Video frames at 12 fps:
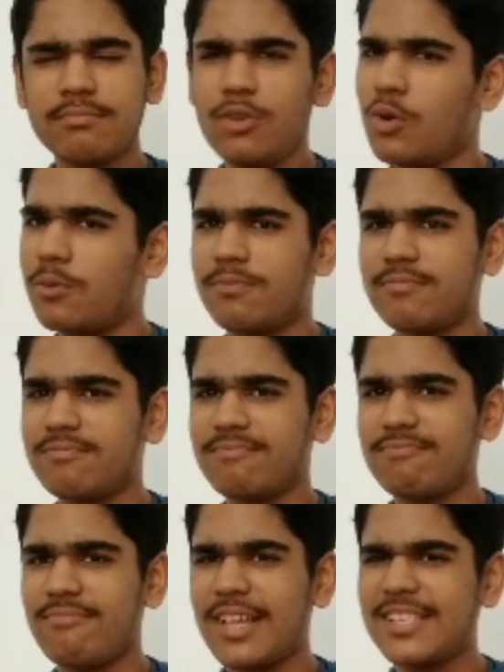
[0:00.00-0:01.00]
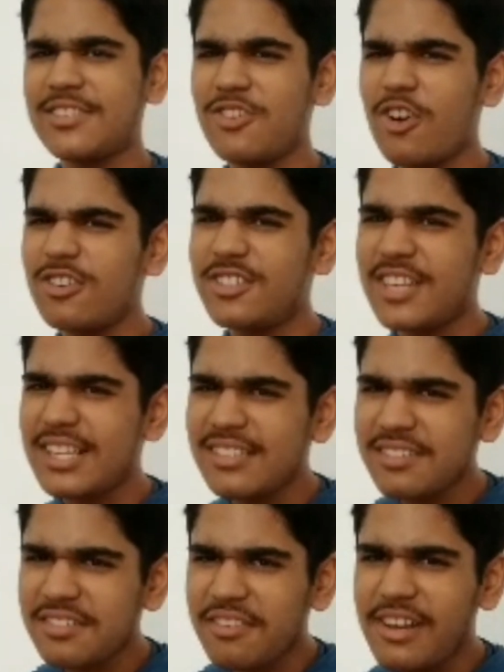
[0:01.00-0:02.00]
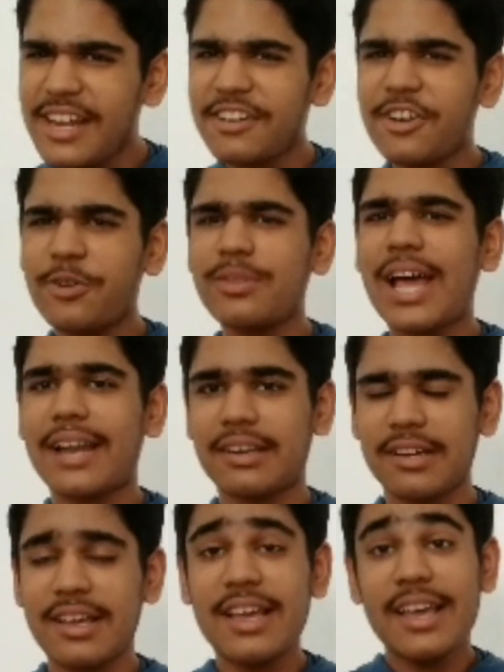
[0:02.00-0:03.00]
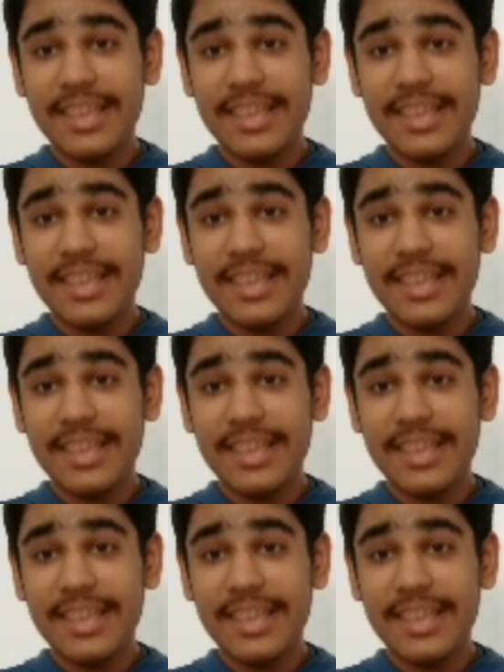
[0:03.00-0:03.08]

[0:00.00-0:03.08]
No, it's not just related to that.